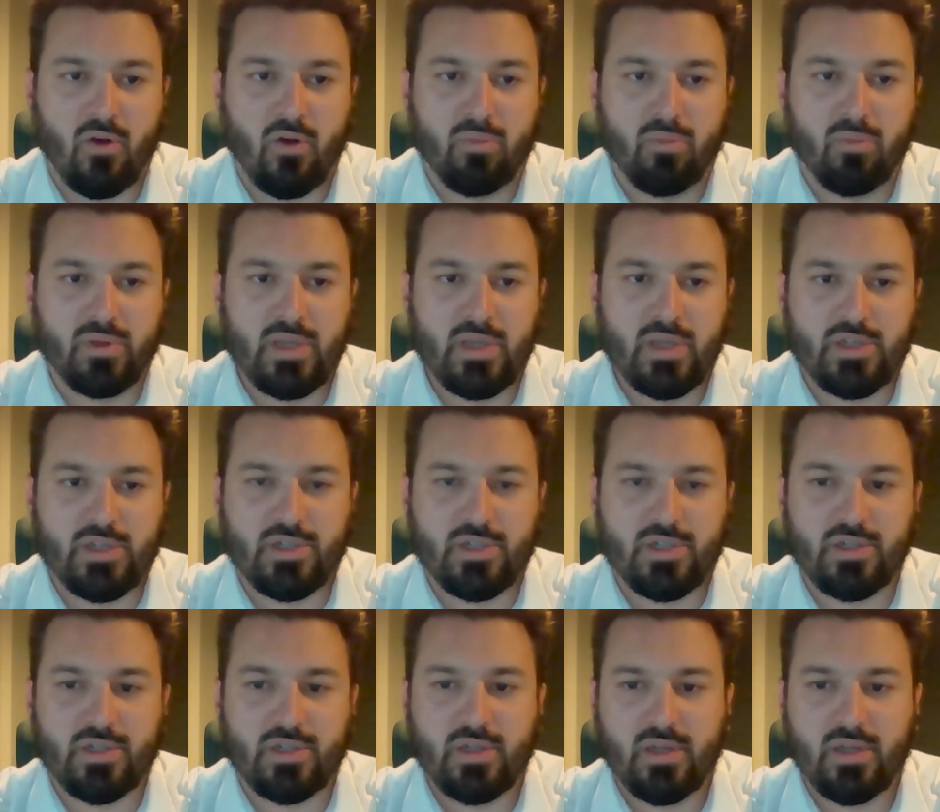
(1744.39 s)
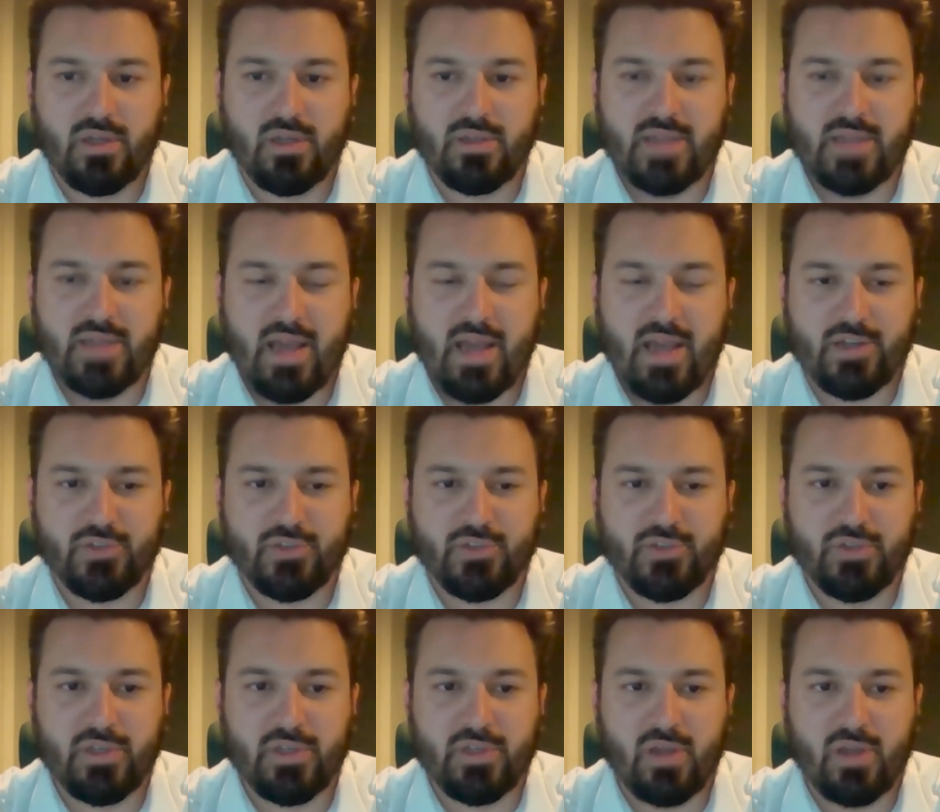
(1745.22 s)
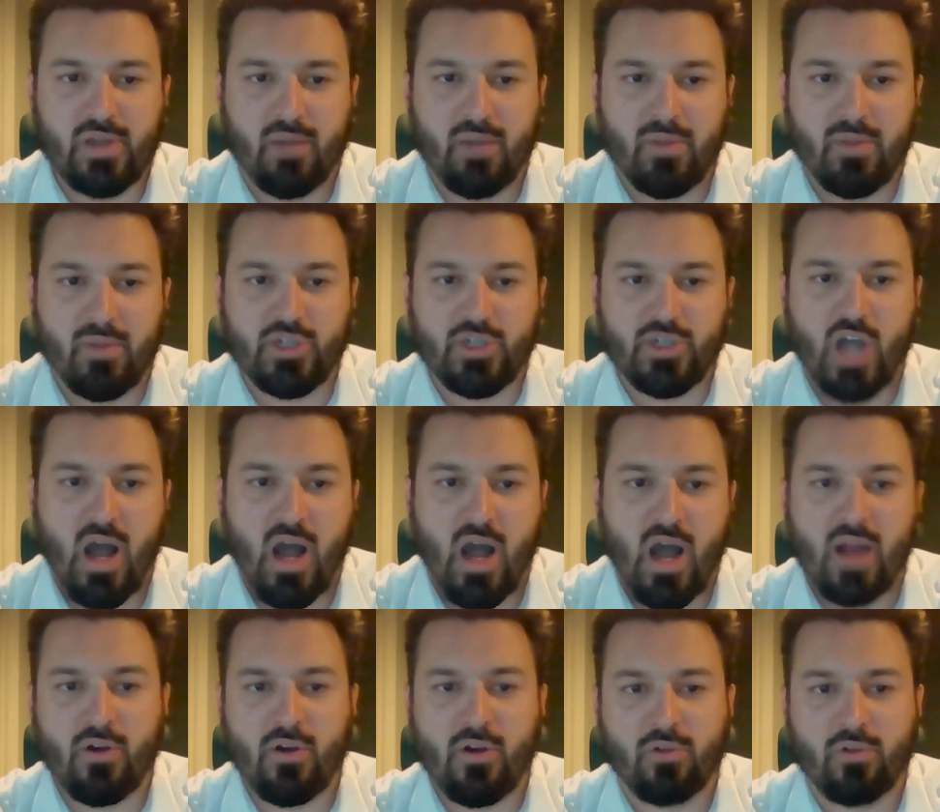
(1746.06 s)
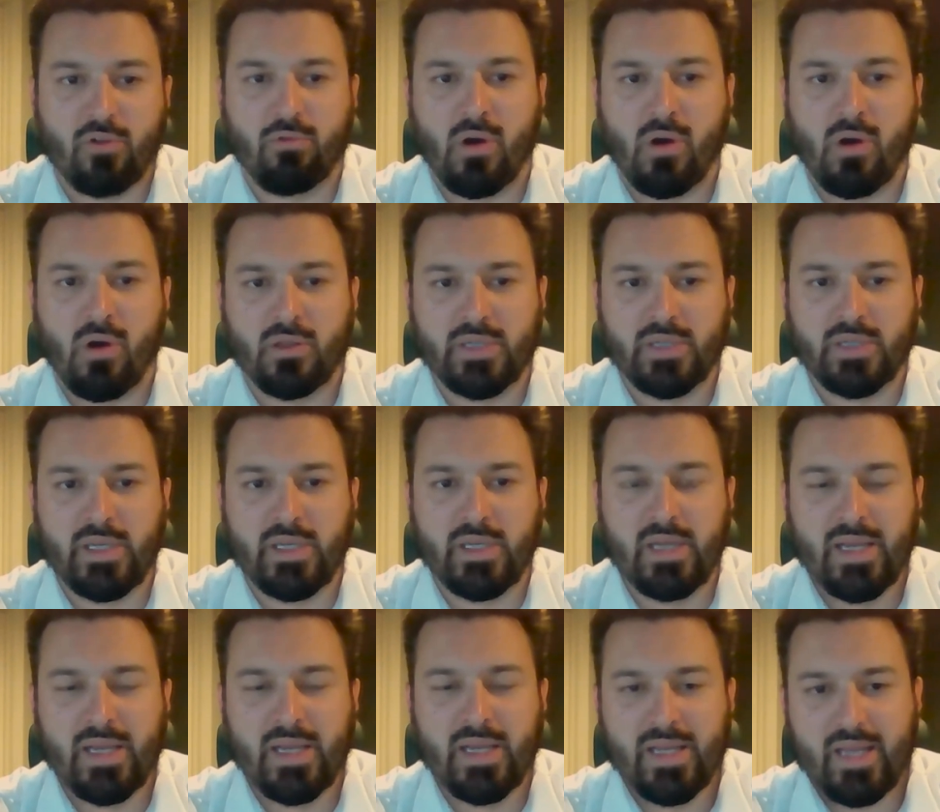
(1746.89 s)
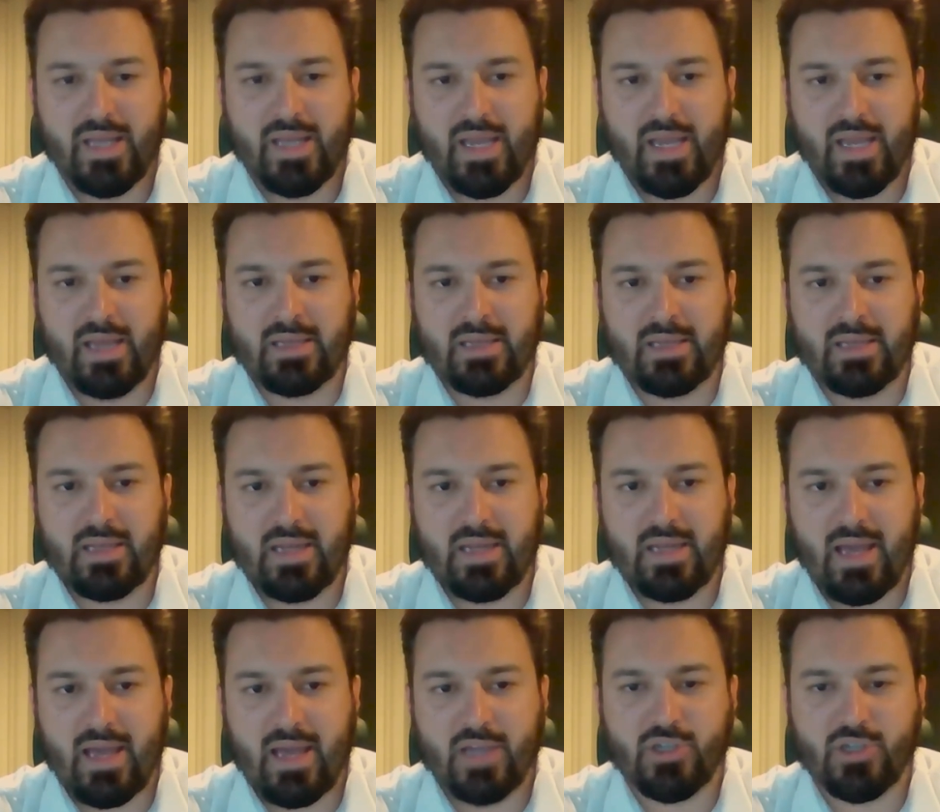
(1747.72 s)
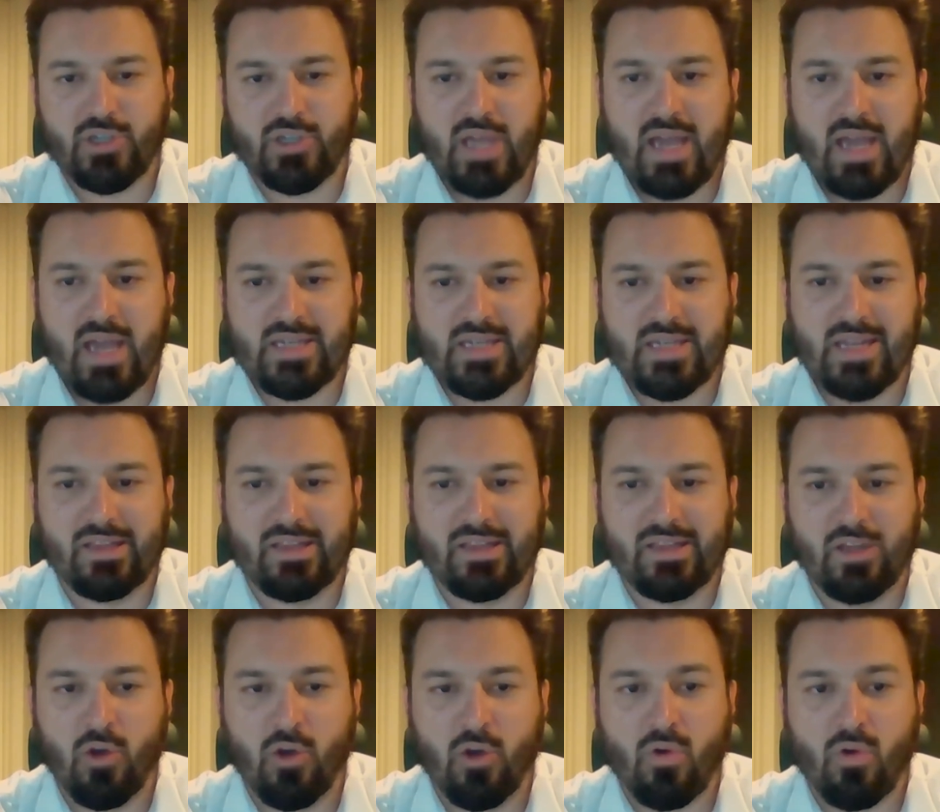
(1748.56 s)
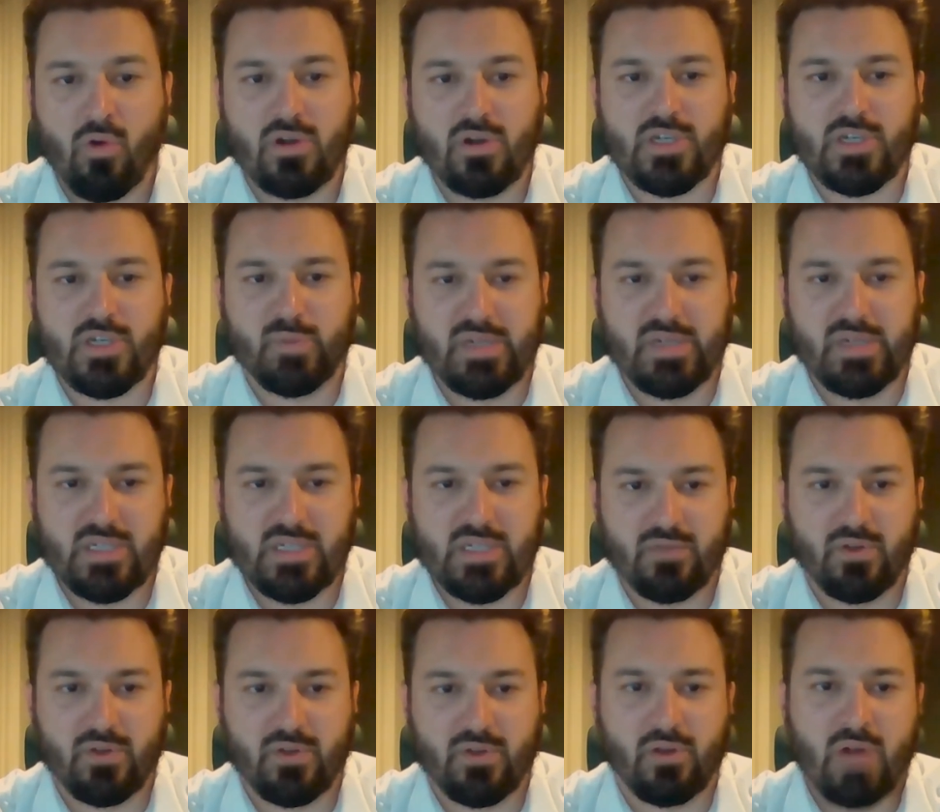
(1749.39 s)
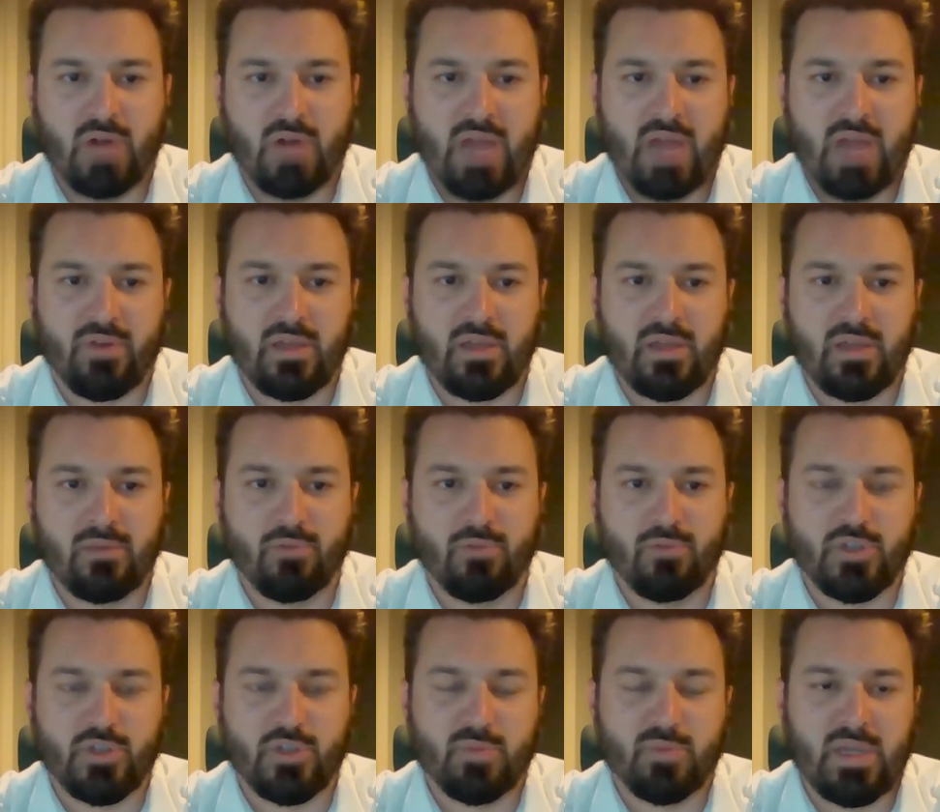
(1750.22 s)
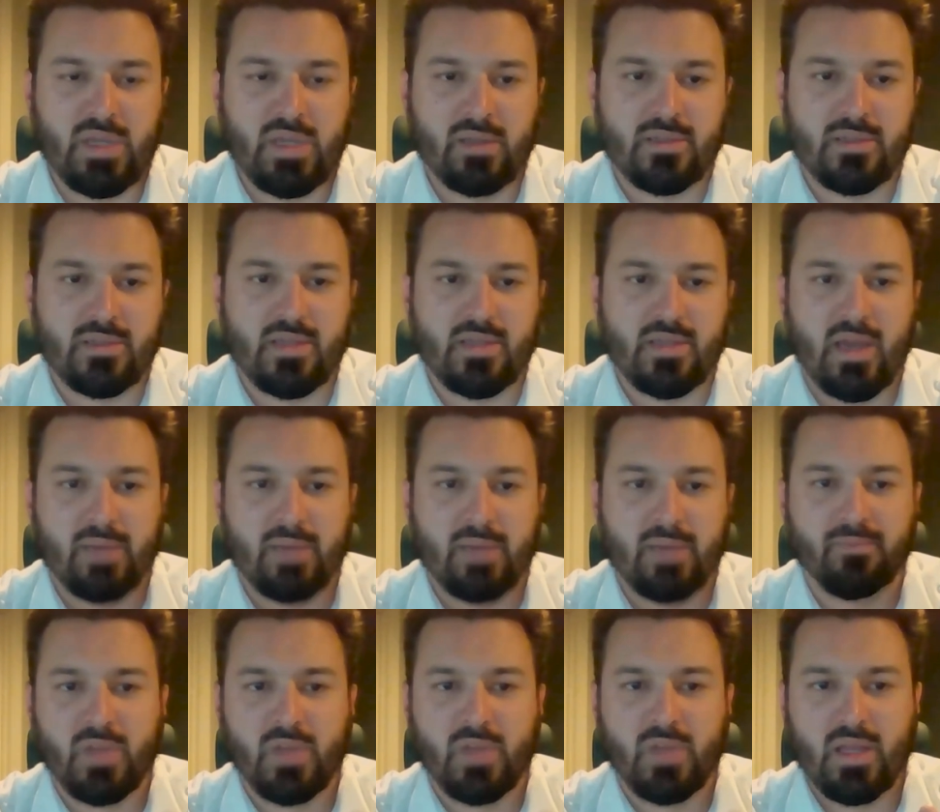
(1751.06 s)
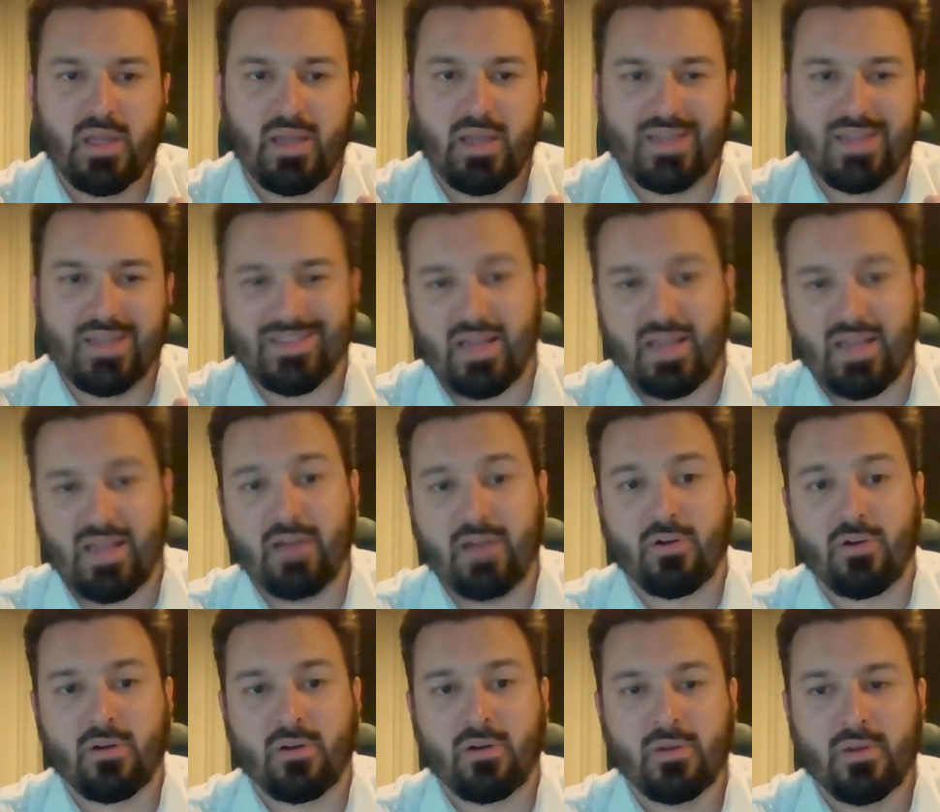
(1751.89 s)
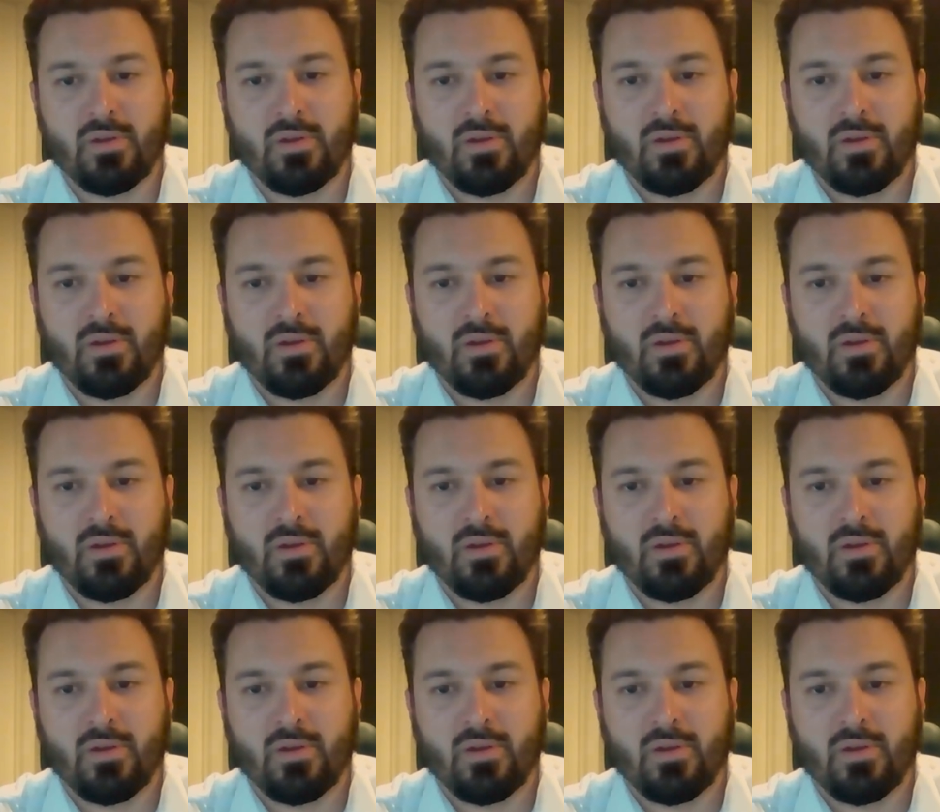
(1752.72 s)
Our bleach is actually a much higher quality, and it actually has a lower specific gravity, which means that it's lighter.